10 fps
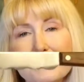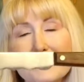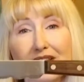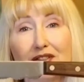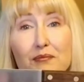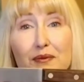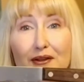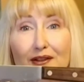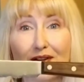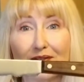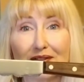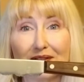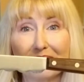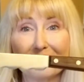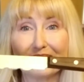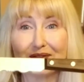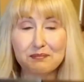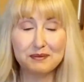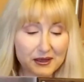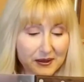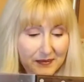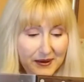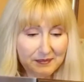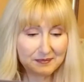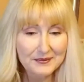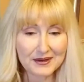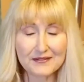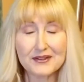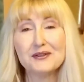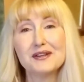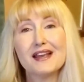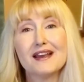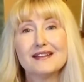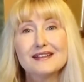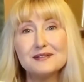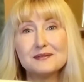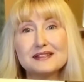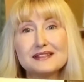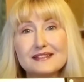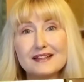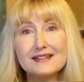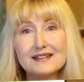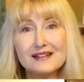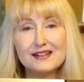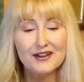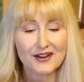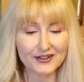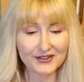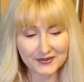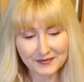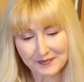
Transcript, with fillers: These are bolos pick them up whenever you can. This was less than a dollar.